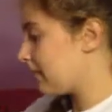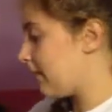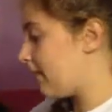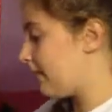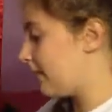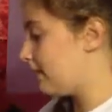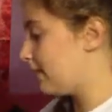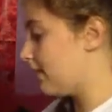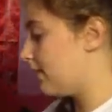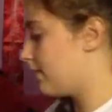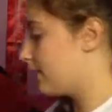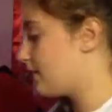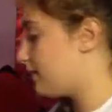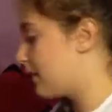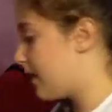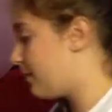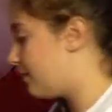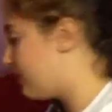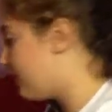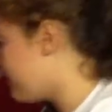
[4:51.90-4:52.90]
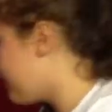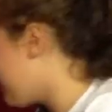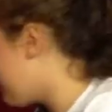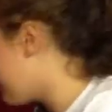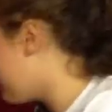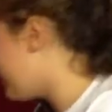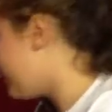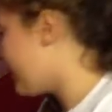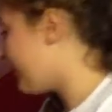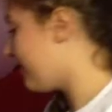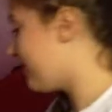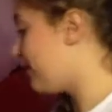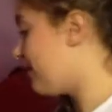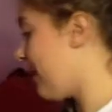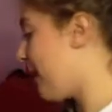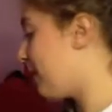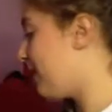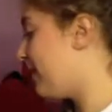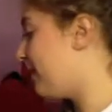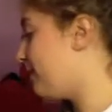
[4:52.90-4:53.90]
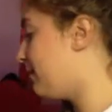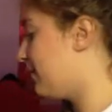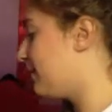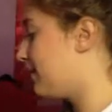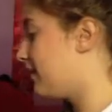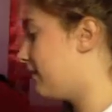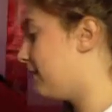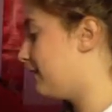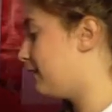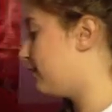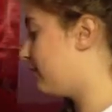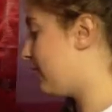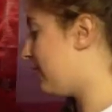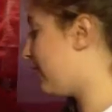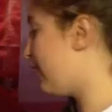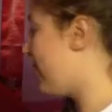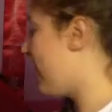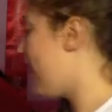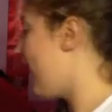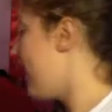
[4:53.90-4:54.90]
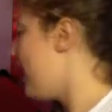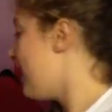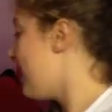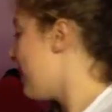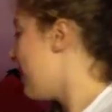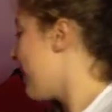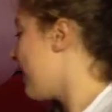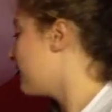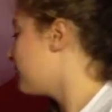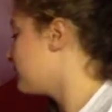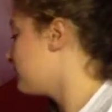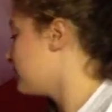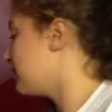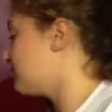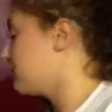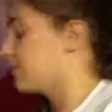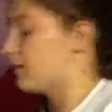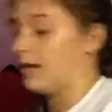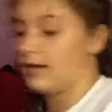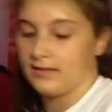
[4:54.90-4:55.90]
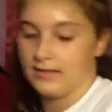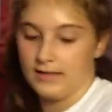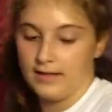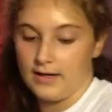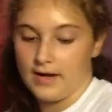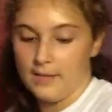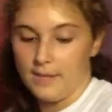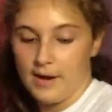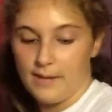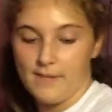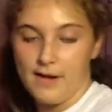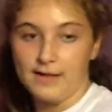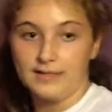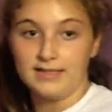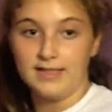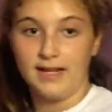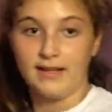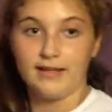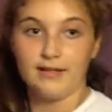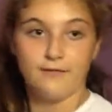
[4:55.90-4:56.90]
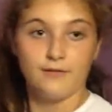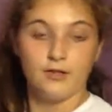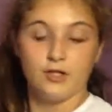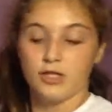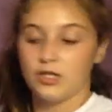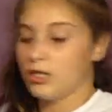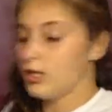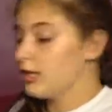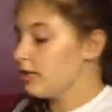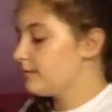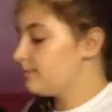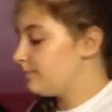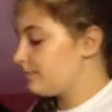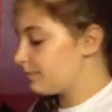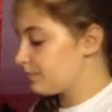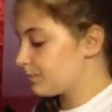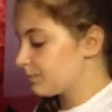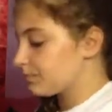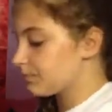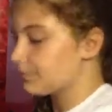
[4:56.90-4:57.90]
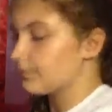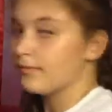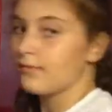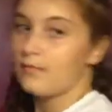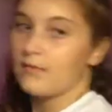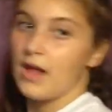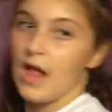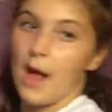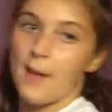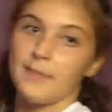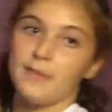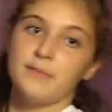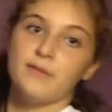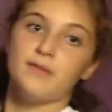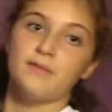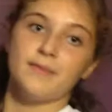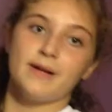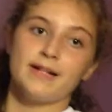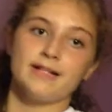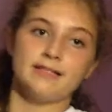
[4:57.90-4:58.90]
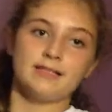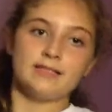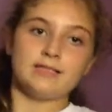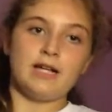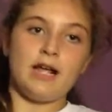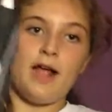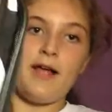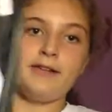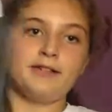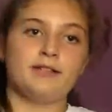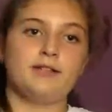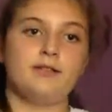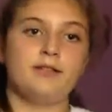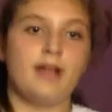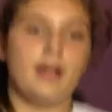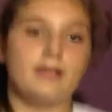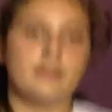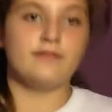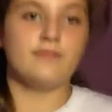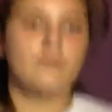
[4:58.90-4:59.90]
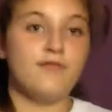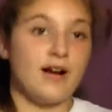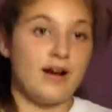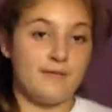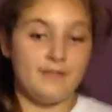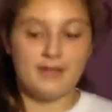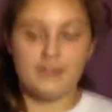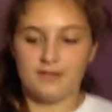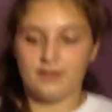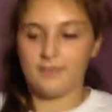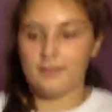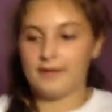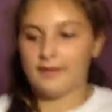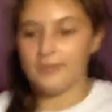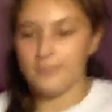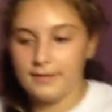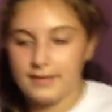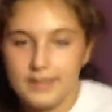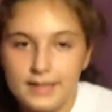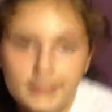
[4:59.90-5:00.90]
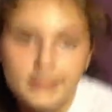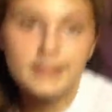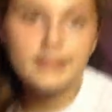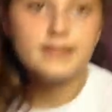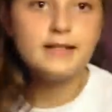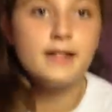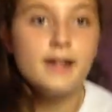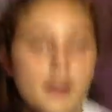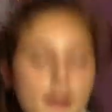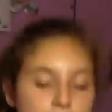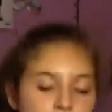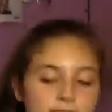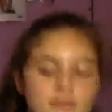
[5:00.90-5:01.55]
I'll have those on top of there. I might put them in with the underwear and bras later, but I'm not exactly for sure. I'm gonna move my suitcase in front of me so it'll be a little bit easier.